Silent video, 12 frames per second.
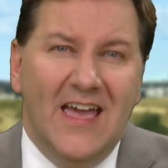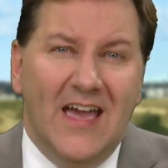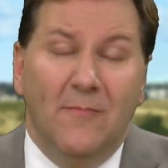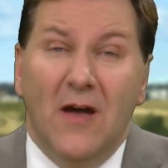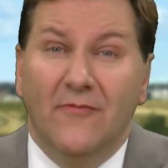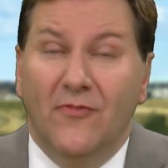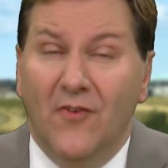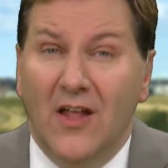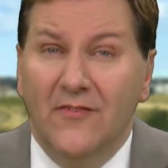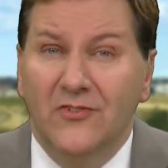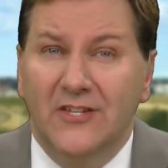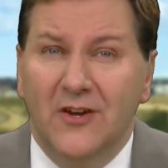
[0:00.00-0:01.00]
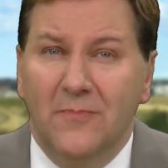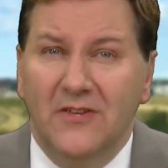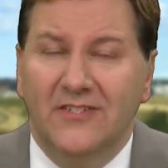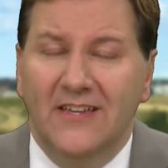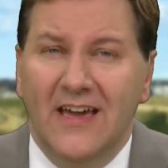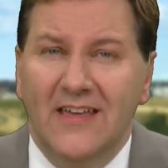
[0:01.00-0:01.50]
On behalf of all of us here at
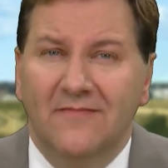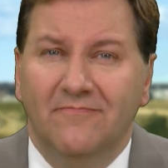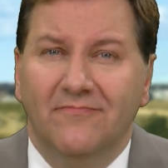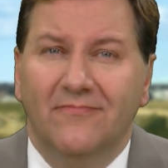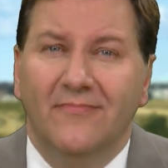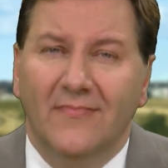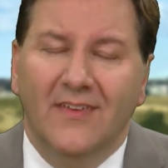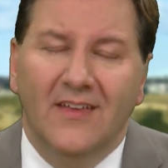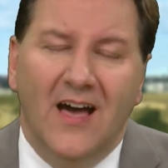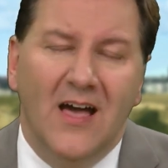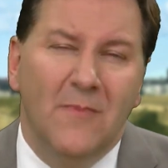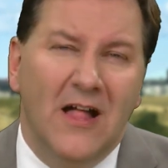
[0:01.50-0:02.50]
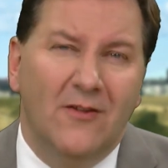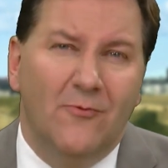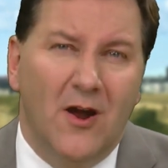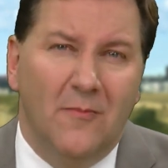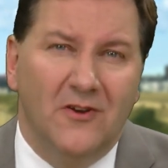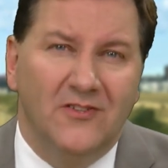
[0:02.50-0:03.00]
BCN, I'm Hal
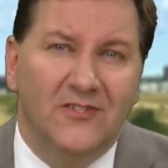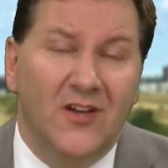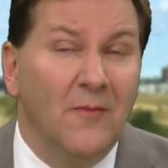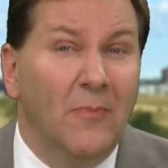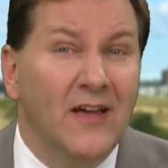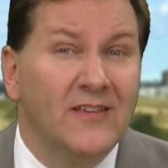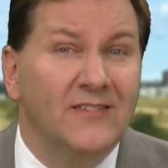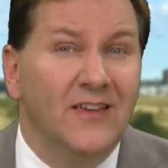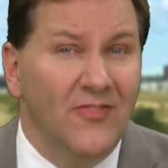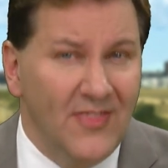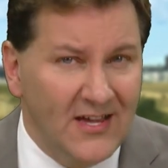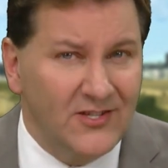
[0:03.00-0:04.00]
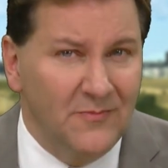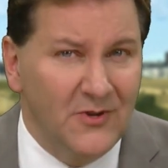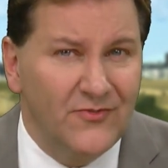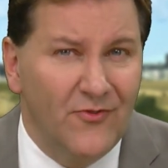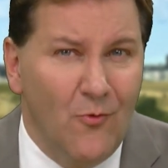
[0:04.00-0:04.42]
Roberts. God bless, and thanks so much for